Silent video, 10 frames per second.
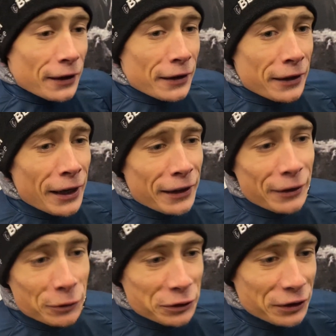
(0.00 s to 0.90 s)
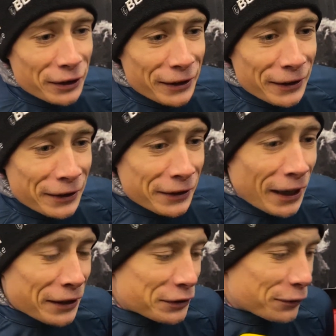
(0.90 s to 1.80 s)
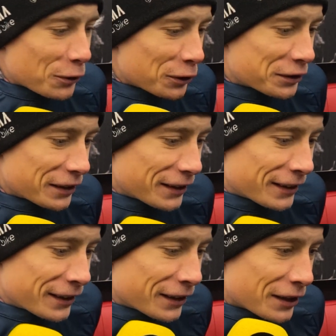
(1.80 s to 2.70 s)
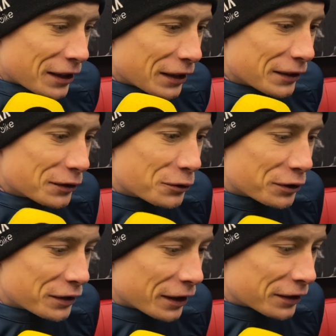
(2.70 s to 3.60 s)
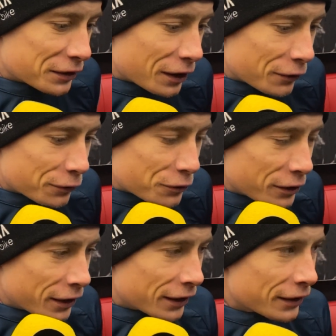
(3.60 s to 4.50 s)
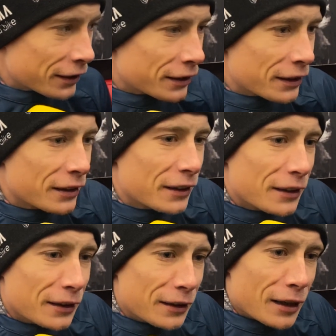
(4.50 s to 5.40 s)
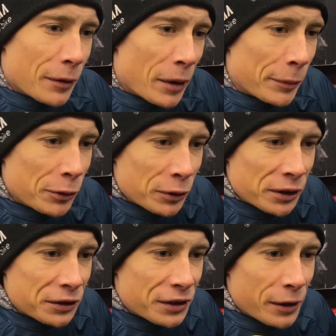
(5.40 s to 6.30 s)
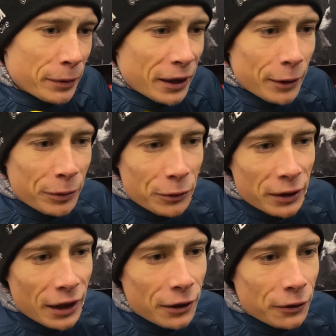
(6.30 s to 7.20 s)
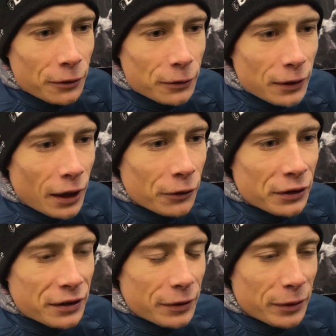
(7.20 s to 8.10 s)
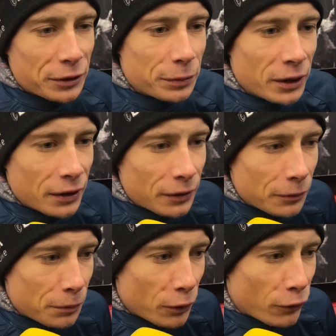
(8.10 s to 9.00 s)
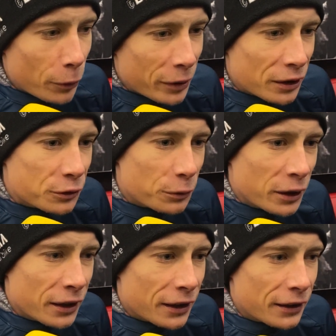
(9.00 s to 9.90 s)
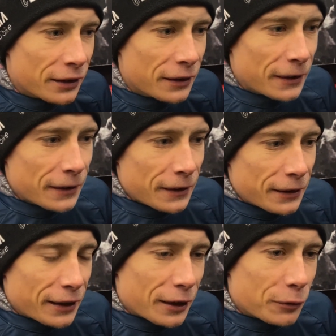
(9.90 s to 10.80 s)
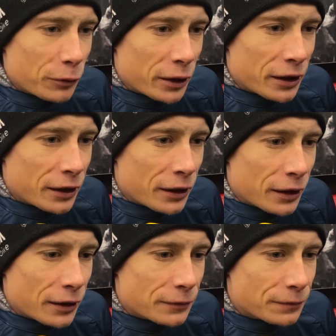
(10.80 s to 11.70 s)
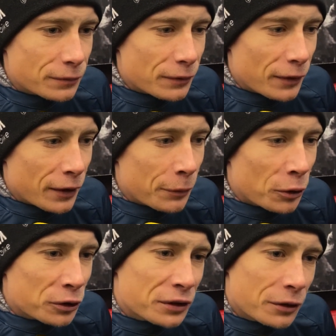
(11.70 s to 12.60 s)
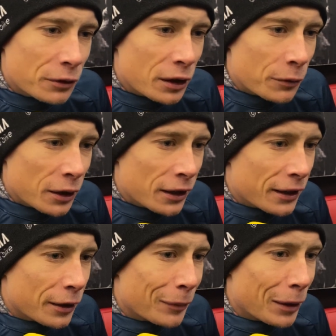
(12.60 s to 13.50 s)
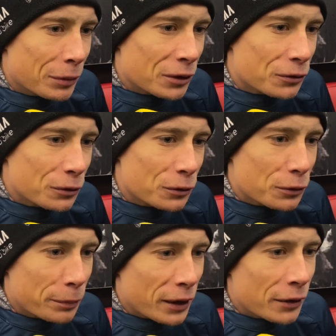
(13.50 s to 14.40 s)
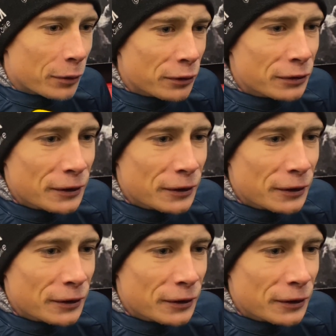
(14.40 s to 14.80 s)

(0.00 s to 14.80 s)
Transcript: Yeah, that was nice, of course. 3 stages out of 3, and I'm happy with the shape and happy with how the team has been performing this week, and yeah, we. The boys did really well, and I'm happy to pay them off.